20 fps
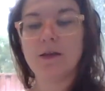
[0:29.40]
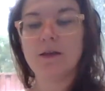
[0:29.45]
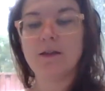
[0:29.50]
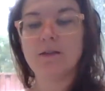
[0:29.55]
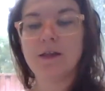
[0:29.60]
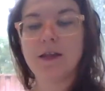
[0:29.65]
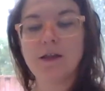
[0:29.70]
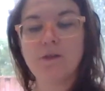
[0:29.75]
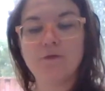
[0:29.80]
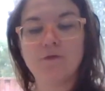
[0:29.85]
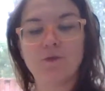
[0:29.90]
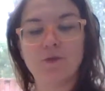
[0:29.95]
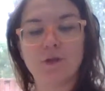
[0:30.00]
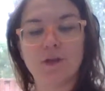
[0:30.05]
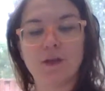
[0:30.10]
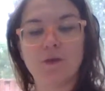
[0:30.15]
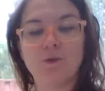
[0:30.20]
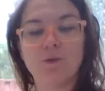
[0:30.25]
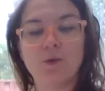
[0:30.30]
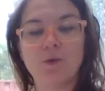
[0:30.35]

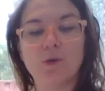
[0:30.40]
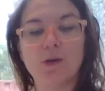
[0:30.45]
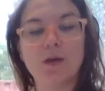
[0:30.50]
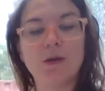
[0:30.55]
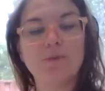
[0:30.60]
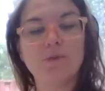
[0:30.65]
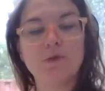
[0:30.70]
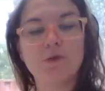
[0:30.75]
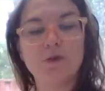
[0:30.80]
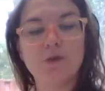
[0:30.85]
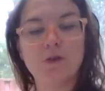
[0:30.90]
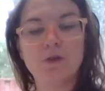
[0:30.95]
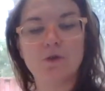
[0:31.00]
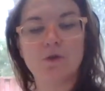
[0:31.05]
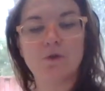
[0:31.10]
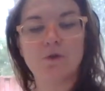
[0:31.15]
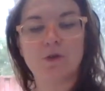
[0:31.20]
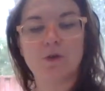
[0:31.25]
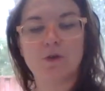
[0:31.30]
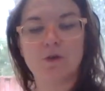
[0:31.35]
Thankfully, we were able to
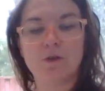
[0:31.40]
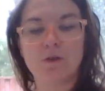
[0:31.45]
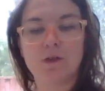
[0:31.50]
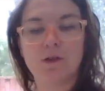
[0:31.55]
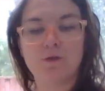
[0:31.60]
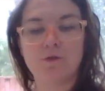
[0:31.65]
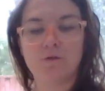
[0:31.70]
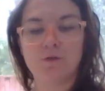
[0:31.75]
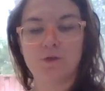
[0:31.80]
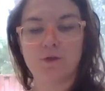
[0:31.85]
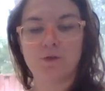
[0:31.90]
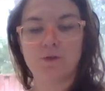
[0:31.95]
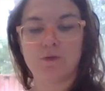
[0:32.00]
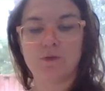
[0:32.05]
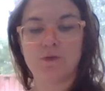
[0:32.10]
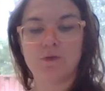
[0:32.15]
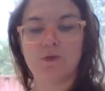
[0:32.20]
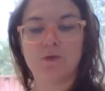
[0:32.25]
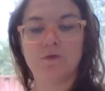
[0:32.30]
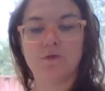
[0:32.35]
use our cell
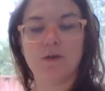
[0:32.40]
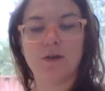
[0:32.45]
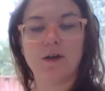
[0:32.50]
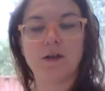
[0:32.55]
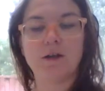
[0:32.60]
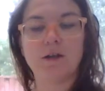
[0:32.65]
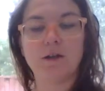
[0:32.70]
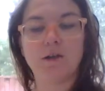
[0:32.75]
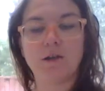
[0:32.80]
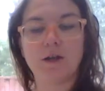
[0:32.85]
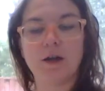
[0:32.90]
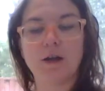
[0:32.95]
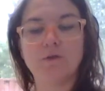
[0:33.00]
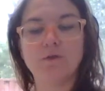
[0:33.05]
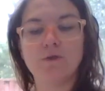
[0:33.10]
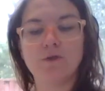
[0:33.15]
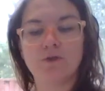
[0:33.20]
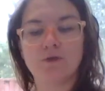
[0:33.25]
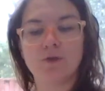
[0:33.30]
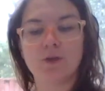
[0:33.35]
phones to find the live
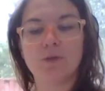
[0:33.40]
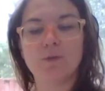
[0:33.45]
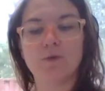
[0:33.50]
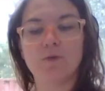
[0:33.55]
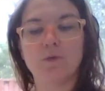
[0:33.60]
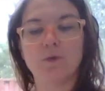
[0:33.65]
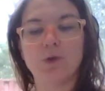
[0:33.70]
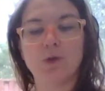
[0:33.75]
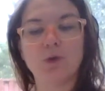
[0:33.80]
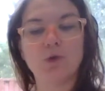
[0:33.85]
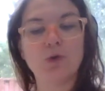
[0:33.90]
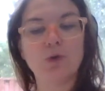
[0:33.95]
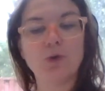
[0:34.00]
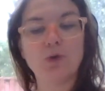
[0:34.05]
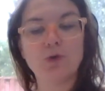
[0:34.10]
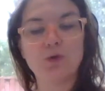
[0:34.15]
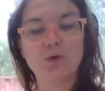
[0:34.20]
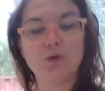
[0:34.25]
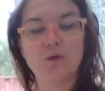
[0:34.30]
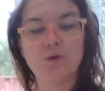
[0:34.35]
stream of a local
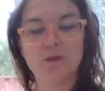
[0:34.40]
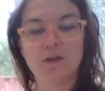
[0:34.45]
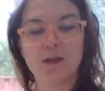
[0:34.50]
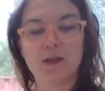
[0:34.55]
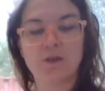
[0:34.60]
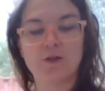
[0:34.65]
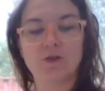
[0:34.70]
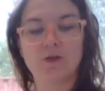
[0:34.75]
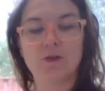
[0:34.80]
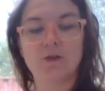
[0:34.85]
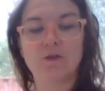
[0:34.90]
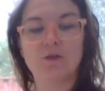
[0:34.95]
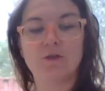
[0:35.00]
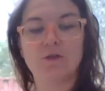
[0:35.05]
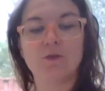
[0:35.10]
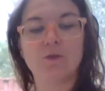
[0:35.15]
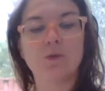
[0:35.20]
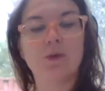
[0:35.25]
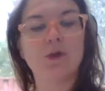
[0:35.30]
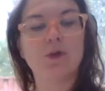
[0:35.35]
news station
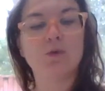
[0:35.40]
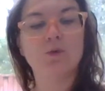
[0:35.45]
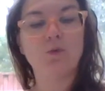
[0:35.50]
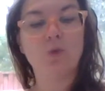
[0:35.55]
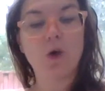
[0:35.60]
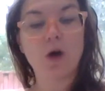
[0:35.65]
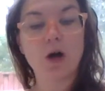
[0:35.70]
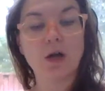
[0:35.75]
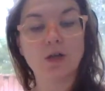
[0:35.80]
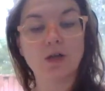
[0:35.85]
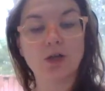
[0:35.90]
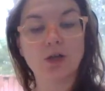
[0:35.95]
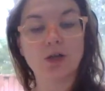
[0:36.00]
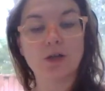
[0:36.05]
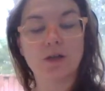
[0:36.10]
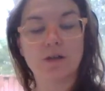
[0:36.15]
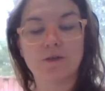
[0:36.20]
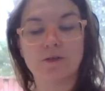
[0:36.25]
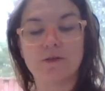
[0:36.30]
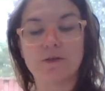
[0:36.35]
so we could watch
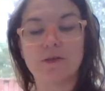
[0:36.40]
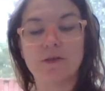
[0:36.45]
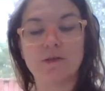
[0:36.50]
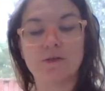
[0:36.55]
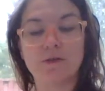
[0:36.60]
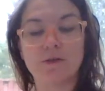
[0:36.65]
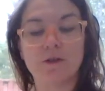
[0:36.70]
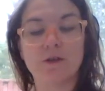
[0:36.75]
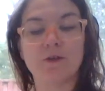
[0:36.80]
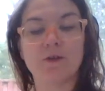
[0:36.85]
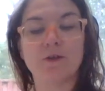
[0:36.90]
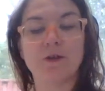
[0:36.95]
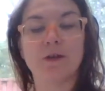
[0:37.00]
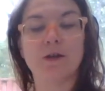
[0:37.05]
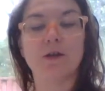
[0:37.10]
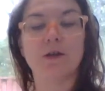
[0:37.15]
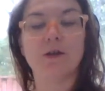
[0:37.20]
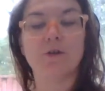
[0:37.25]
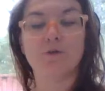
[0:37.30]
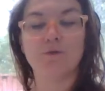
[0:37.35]
as the
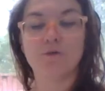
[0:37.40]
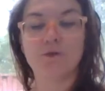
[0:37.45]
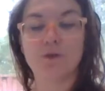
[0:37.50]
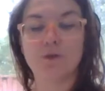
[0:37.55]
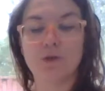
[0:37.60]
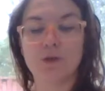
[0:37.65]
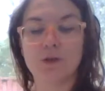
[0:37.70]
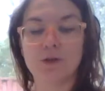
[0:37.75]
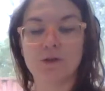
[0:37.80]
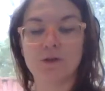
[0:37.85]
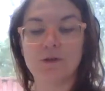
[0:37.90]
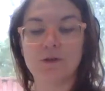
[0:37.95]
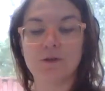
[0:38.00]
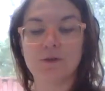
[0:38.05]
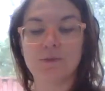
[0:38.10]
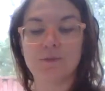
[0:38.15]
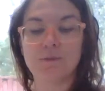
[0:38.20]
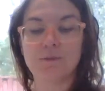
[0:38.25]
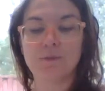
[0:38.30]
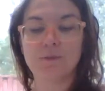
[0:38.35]
hysteria unfolded.
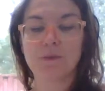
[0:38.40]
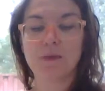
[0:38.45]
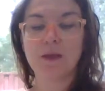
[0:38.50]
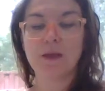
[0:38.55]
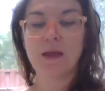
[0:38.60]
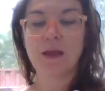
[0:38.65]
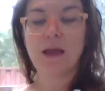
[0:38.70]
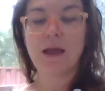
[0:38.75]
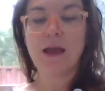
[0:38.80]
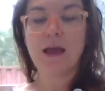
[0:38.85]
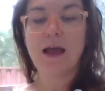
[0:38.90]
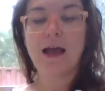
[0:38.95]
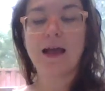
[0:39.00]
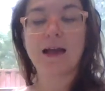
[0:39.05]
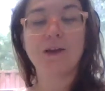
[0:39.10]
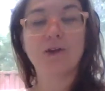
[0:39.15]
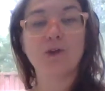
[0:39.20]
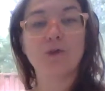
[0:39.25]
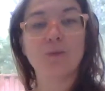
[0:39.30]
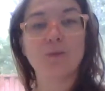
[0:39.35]

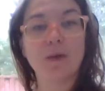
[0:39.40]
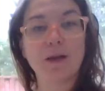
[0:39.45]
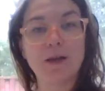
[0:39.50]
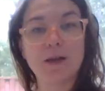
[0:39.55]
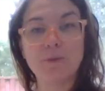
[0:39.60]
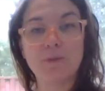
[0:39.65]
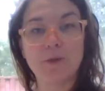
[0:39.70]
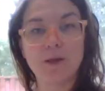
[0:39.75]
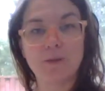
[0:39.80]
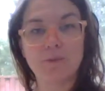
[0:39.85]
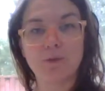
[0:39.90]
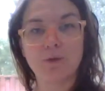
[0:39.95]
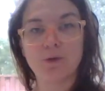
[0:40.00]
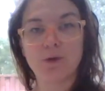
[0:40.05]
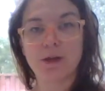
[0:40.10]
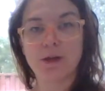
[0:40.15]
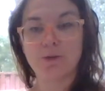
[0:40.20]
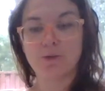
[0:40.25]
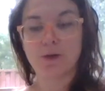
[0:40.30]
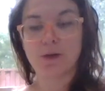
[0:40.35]
I know many people
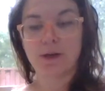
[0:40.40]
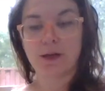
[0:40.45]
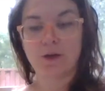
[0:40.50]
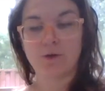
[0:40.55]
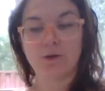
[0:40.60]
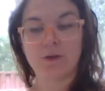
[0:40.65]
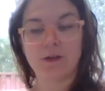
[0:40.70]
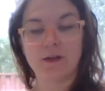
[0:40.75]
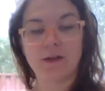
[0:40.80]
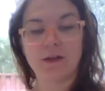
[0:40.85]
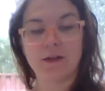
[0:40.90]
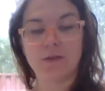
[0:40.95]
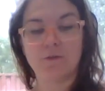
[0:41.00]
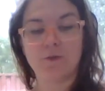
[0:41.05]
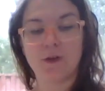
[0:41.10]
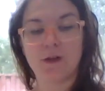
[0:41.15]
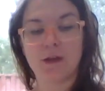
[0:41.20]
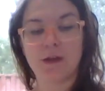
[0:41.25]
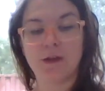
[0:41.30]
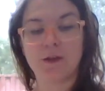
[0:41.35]
that went out that
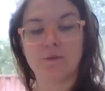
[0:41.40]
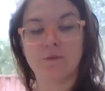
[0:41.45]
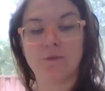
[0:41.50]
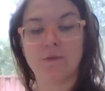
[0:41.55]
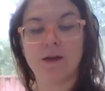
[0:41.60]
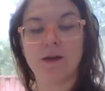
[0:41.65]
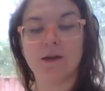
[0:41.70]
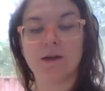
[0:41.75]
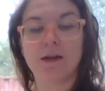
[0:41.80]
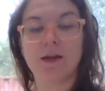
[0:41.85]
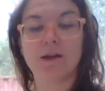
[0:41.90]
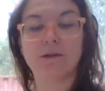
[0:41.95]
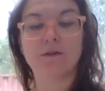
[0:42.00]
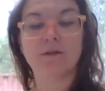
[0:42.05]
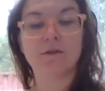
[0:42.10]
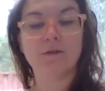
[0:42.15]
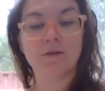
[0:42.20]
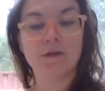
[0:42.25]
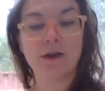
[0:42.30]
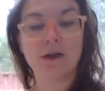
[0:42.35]
evening and got
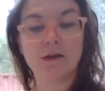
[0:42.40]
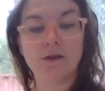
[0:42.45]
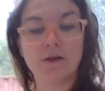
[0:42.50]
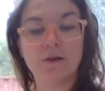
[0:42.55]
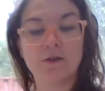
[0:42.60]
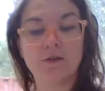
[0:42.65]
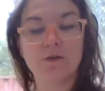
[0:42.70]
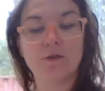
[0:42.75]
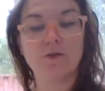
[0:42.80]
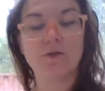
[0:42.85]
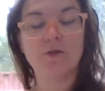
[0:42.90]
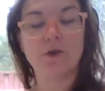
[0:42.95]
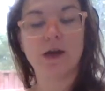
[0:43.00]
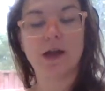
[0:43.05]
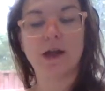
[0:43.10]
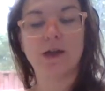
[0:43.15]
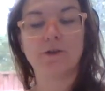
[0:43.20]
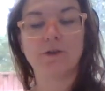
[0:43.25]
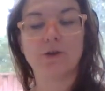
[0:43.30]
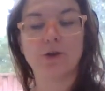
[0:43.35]
stuck or
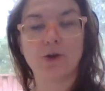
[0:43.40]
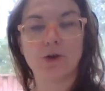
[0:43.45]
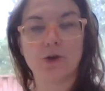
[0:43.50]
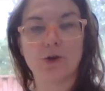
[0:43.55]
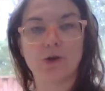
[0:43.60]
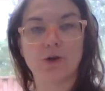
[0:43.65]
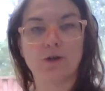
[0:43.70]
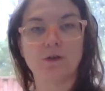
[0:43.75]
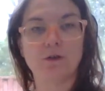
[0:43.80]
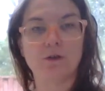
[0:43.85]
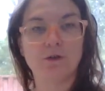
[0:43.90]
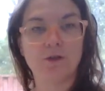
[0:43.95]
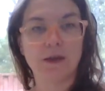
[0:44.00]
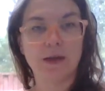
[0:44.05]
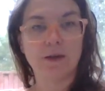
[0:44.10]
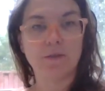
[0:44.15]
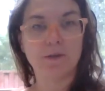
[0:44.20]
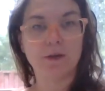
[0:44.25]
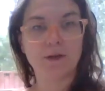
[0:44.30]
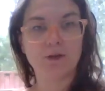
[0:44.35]
had their cars
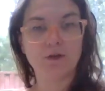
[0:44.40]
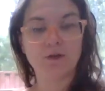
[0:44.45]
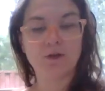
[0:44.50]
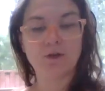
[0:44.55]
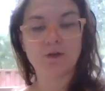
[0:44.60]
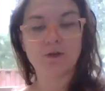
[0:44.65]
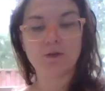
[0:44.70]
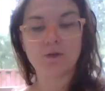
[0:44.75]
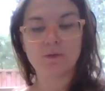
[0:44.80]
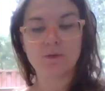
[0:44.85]
damaged.